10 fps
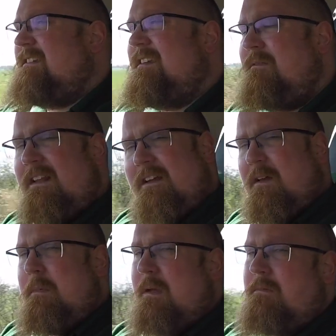something like
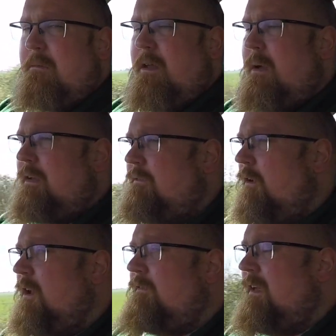a BMW
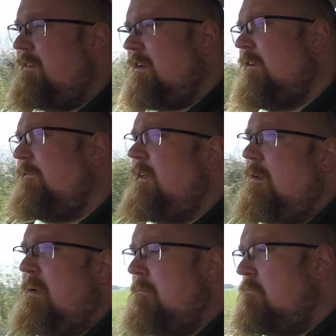X5 is going to feel
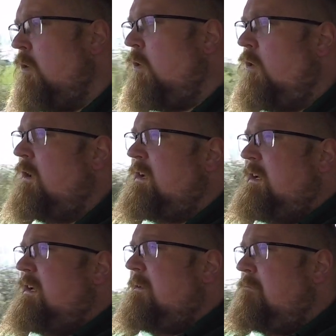a bit more
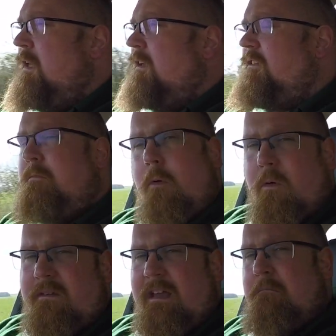
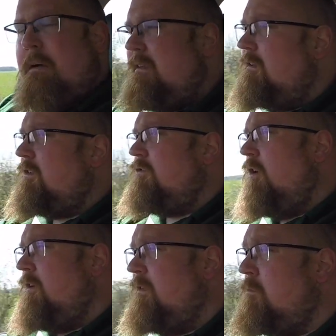sporty and better to
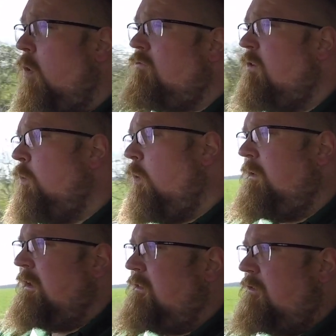drive and more
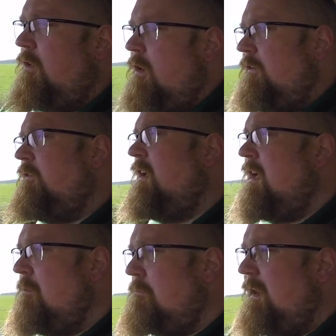rewarding to drive.
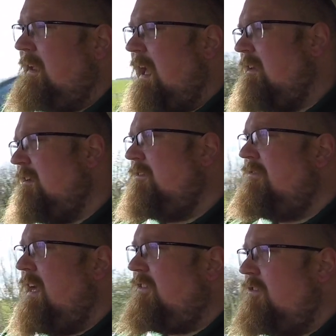But again,
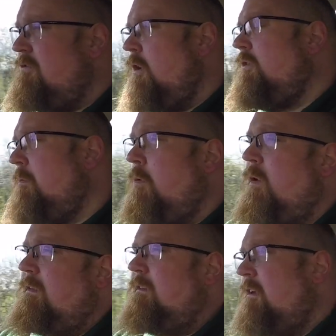that's not the
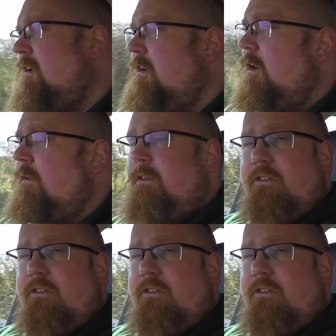point of the